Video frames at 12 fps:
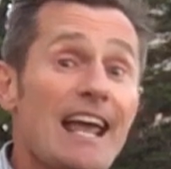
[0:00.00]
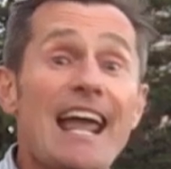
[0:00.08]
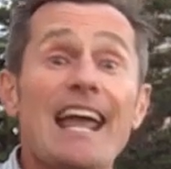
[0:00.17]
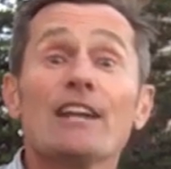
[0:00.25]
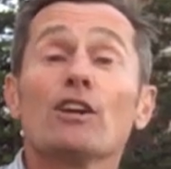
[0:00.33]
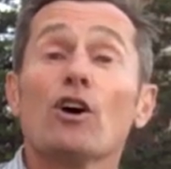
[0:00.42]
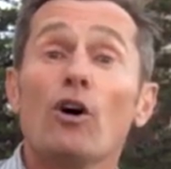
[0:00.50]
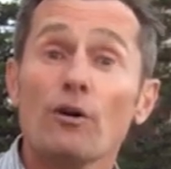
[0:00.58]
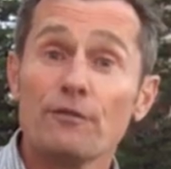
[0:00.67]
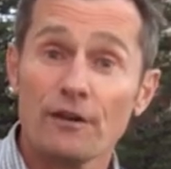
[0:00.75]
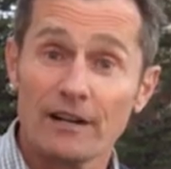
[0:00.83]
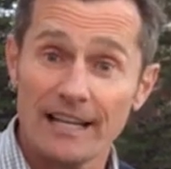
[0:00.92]
and
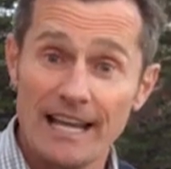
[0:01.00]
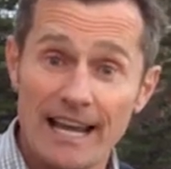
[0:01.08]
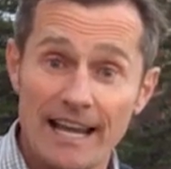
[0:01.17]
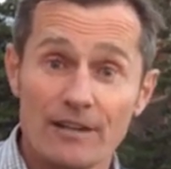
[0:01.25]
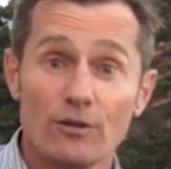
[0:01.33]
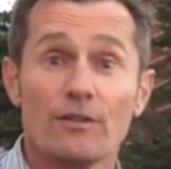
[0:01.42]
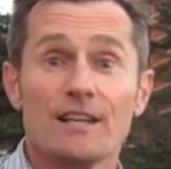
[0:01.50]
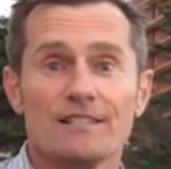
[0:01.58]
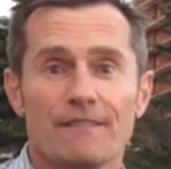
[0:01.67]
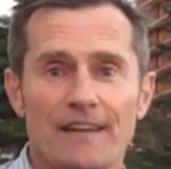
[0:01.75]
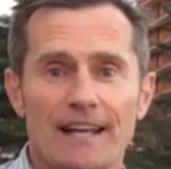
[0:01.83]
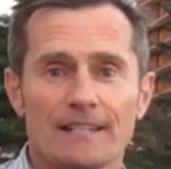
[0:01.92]
confidently handle these
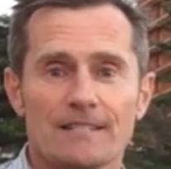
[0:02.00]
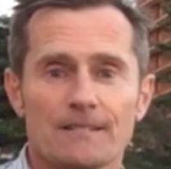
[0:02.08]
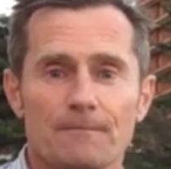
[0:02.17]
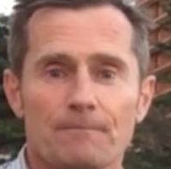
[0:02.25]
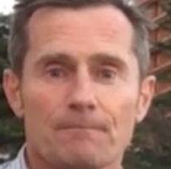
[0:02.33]
events.